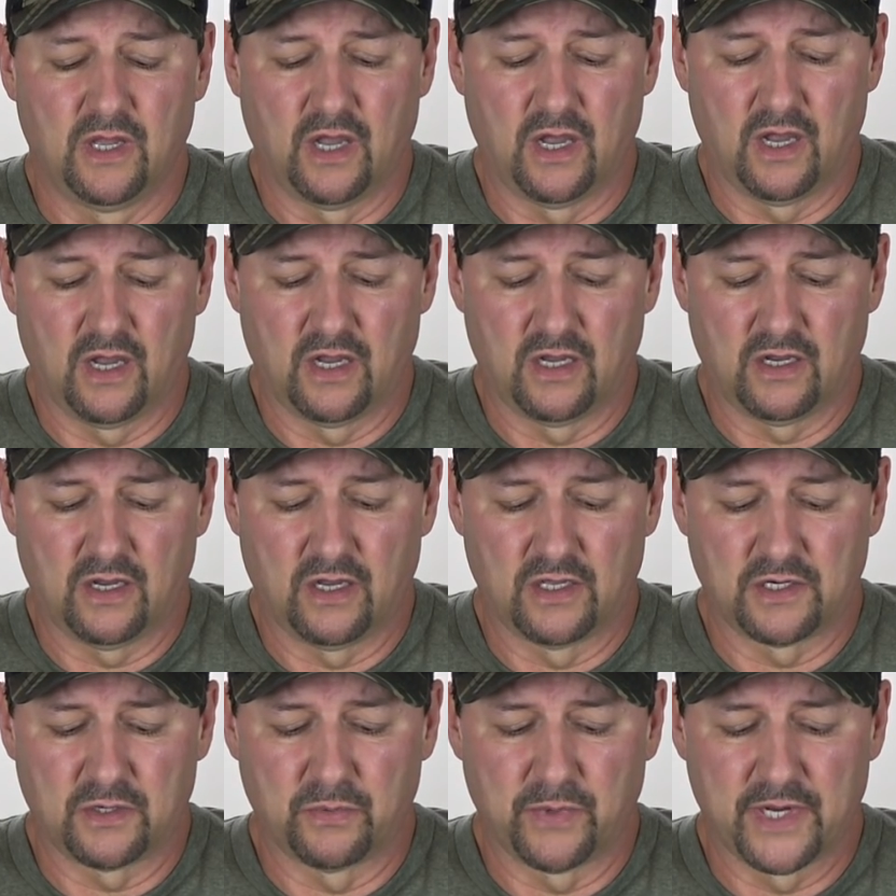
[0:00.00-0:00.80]

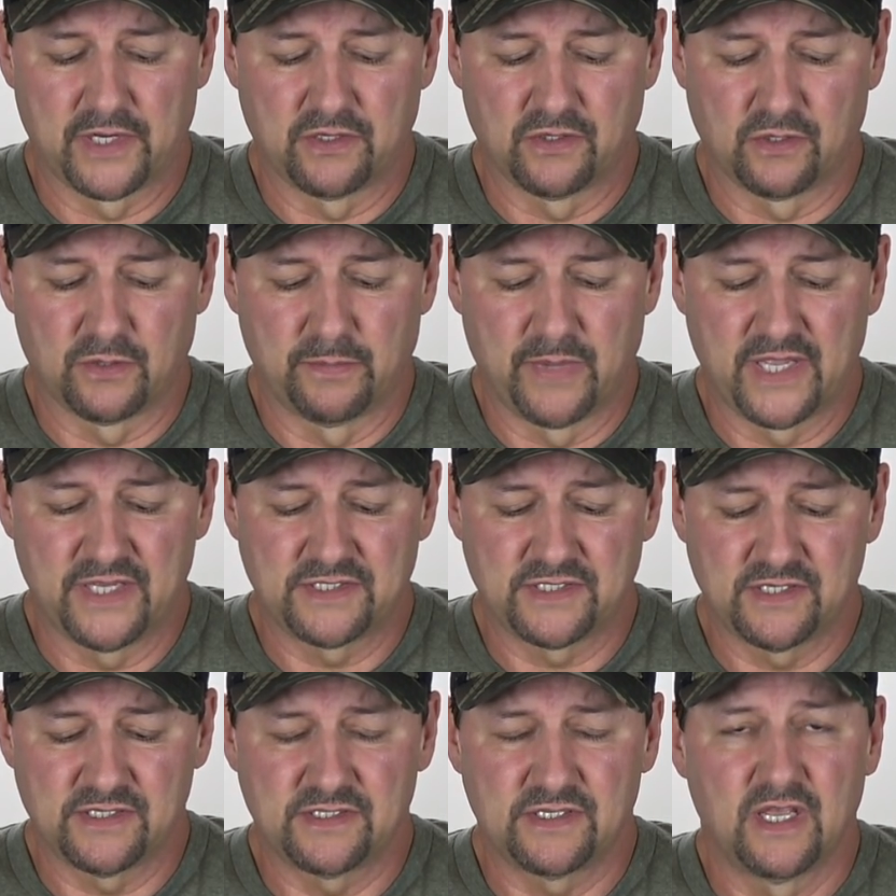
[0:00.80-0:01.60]
on a regular
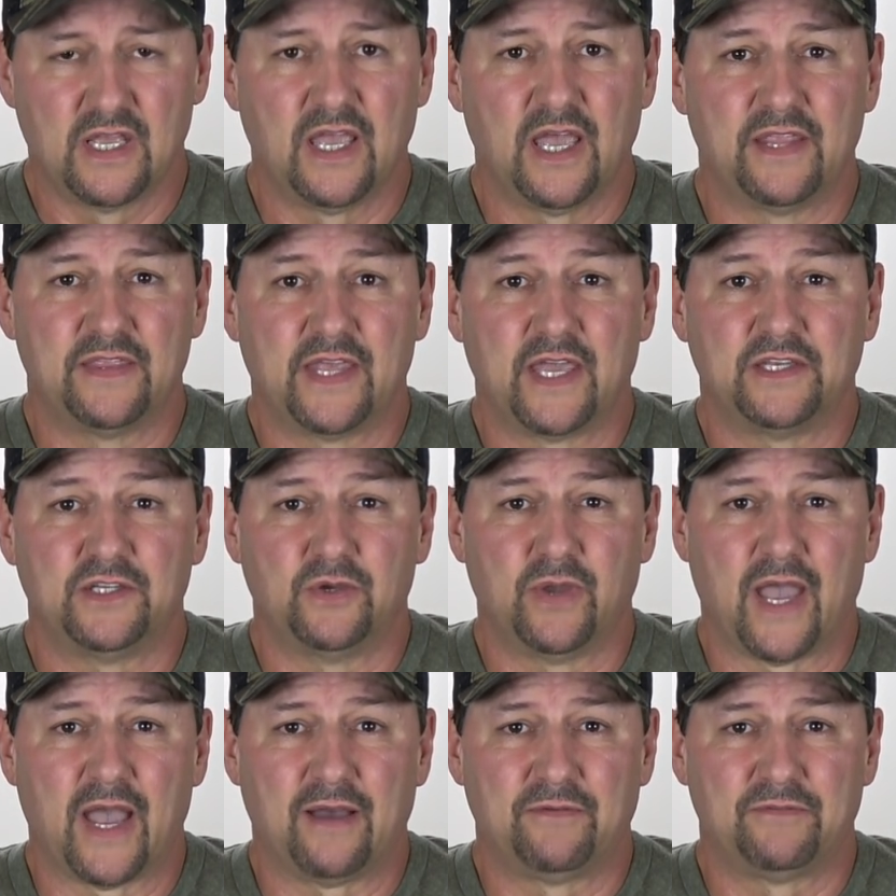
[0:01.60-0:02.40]
basis and that
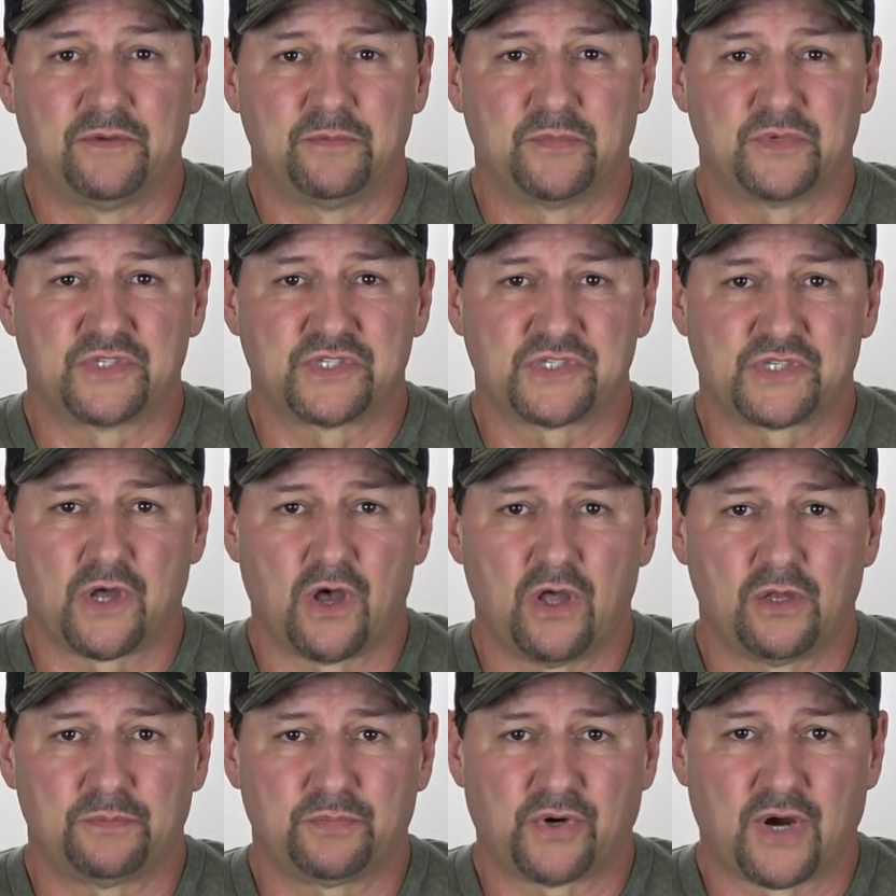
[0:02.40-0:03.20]
you have them
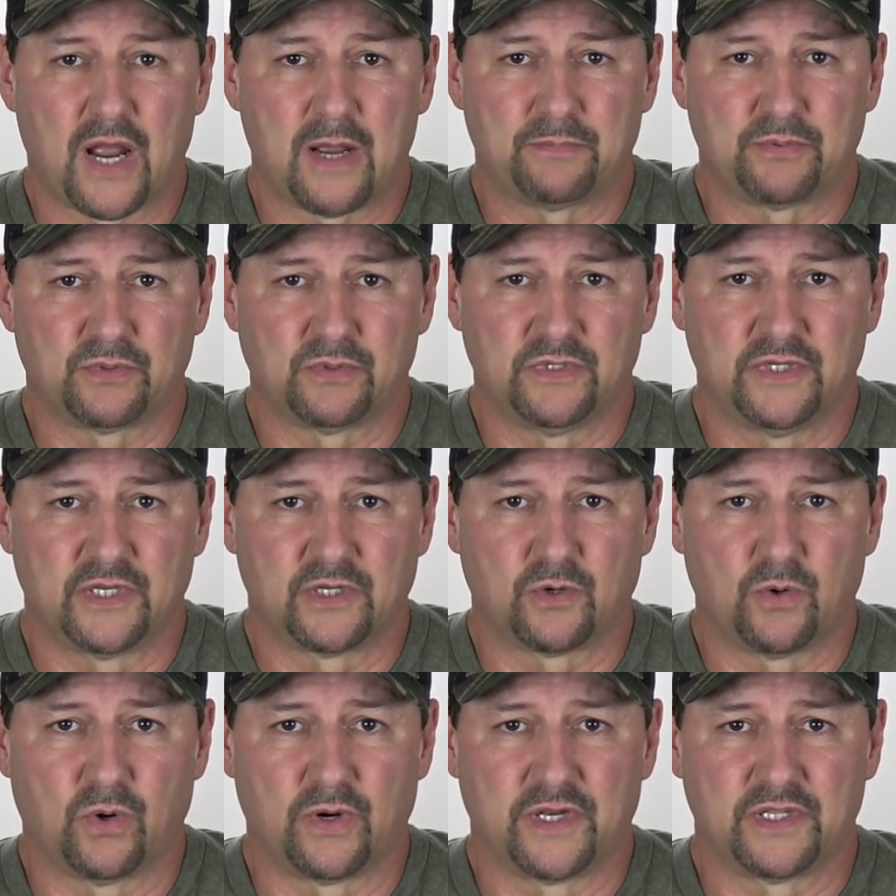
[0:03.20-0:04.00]
installed properly
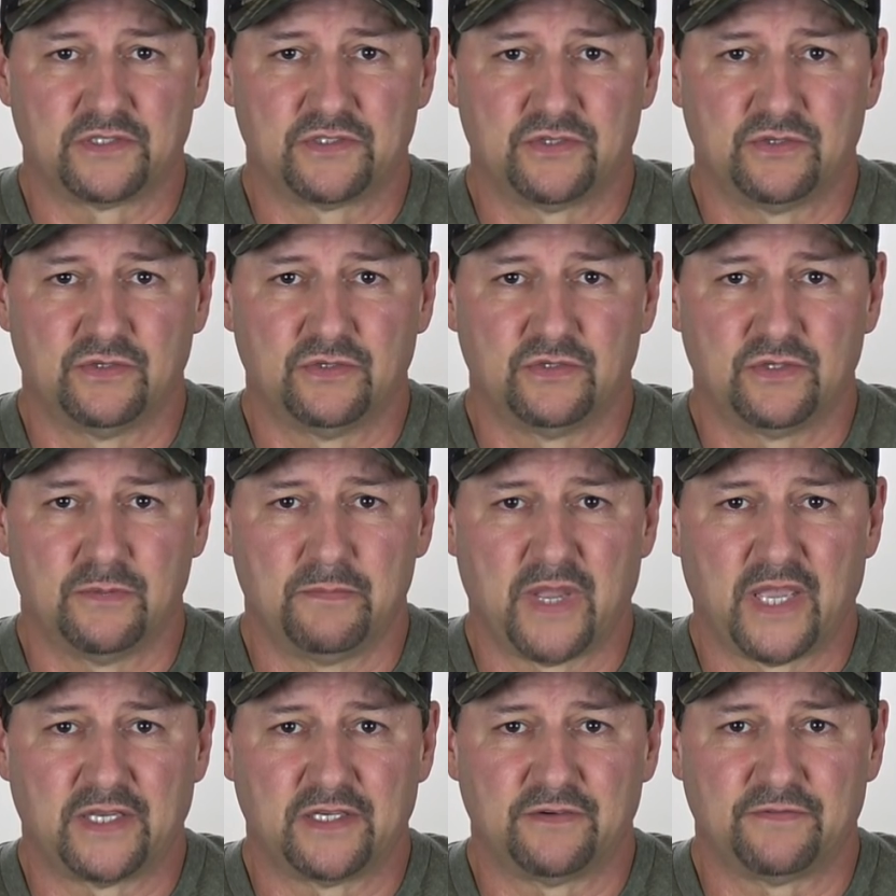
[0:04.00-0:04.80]
according to the
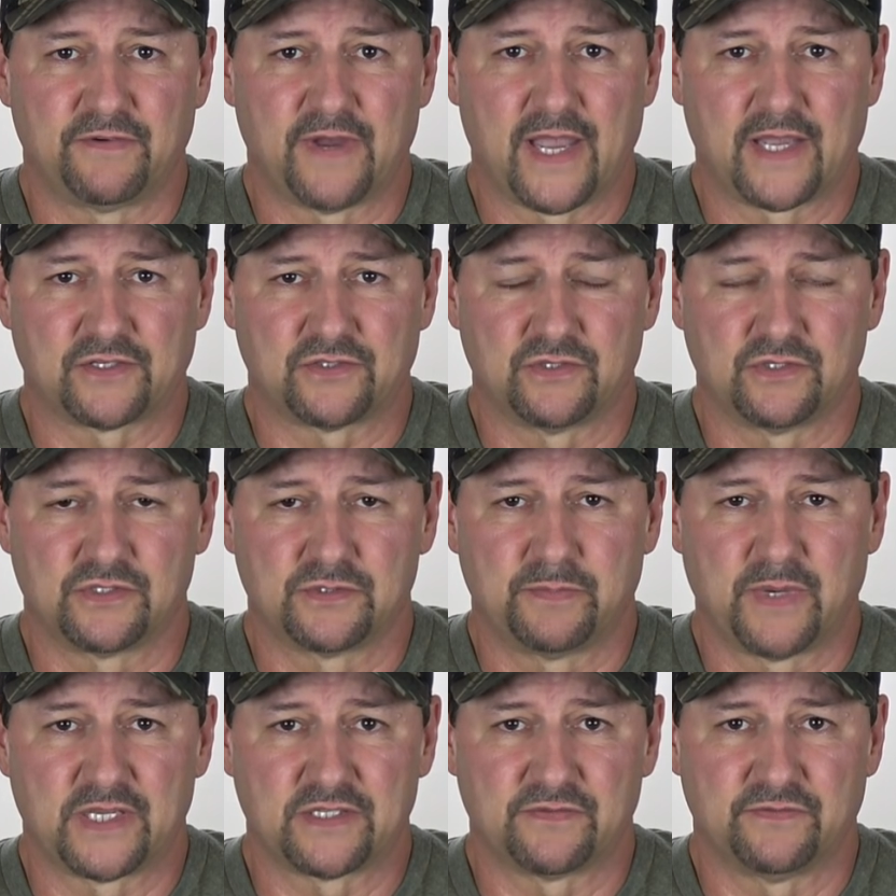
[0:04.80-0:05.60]
manufacturer's
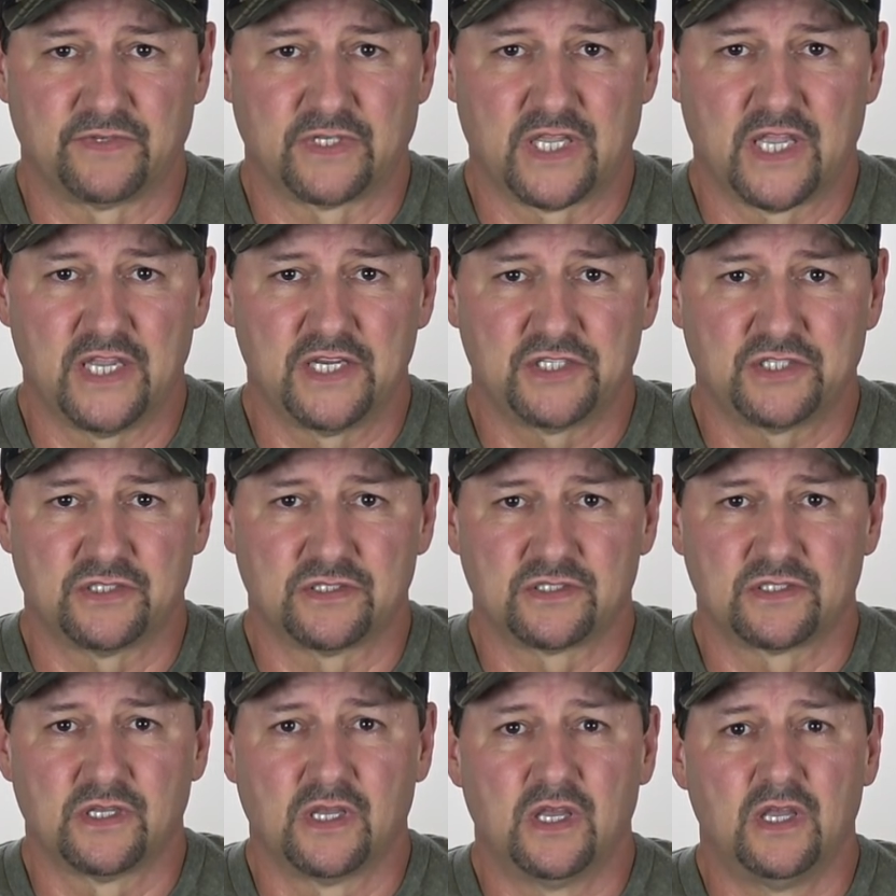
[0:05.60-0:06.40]

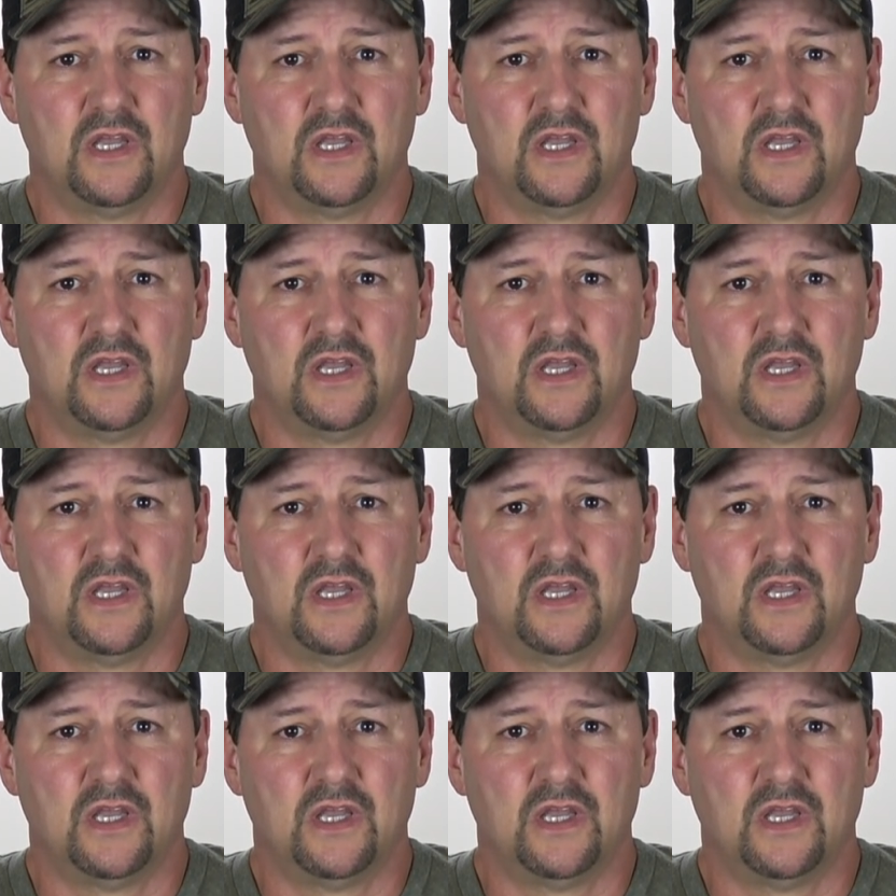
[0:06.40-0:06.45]
specifications.